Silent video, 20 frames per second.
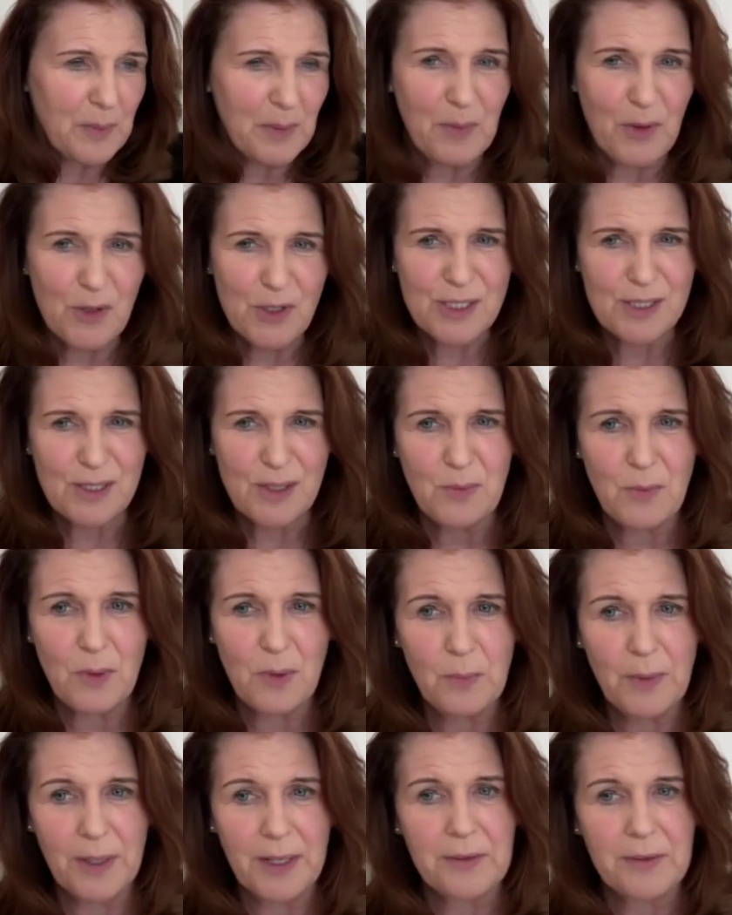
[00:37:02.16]
emotional
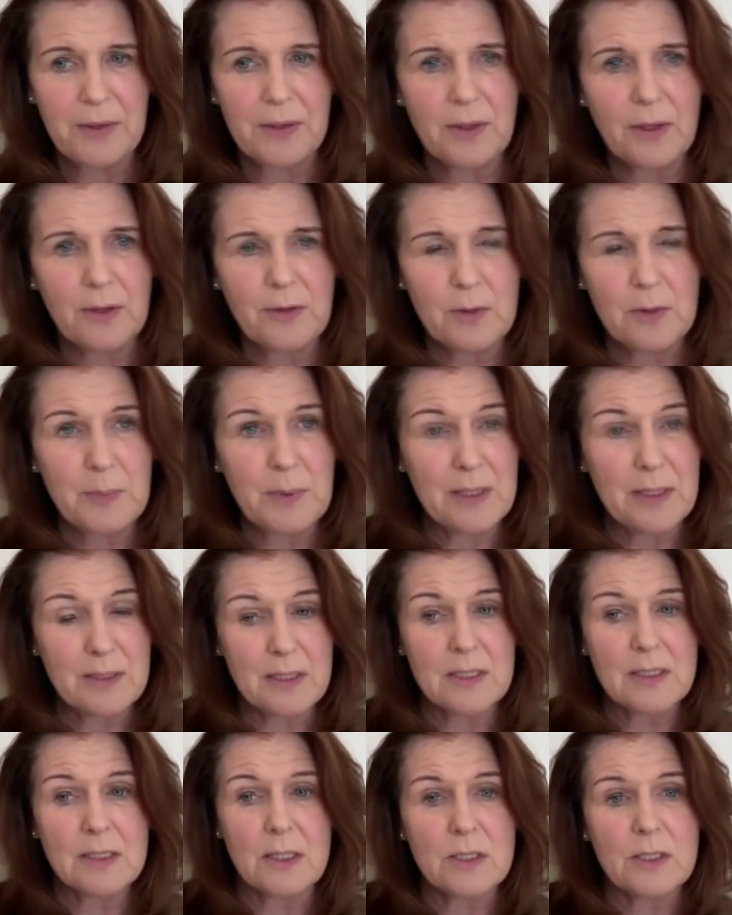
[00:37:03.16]
one way or another because
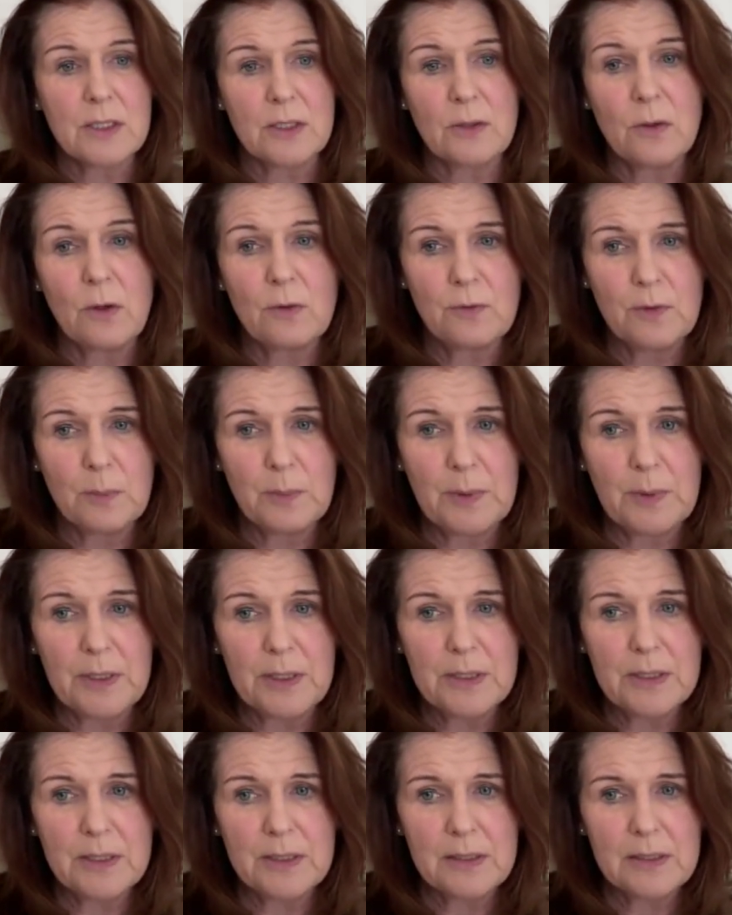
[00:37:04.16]
it's such an awful
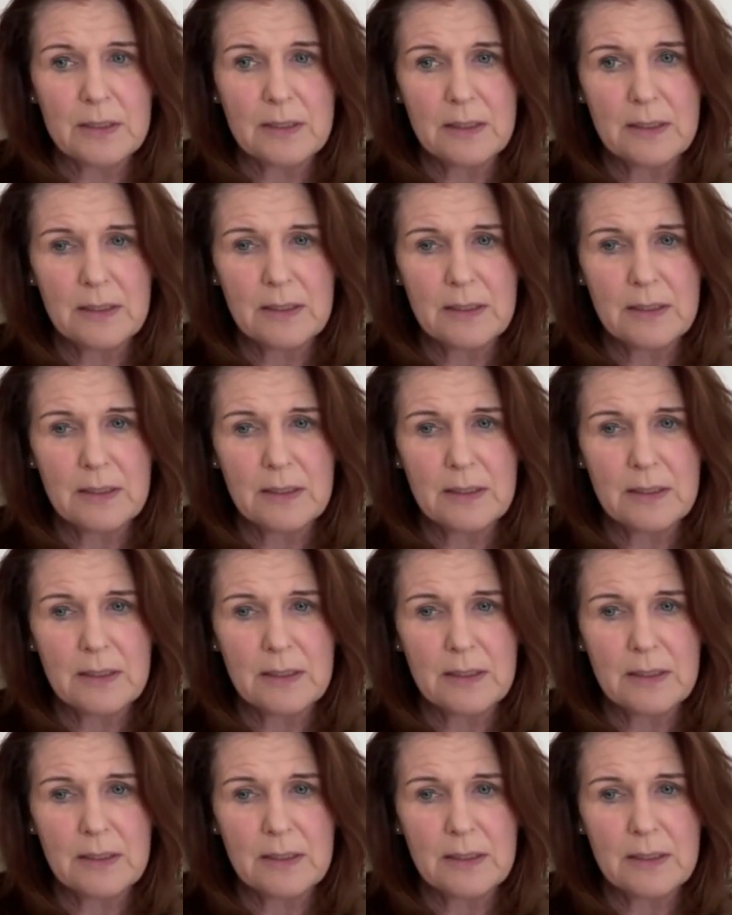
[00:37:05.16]
burden.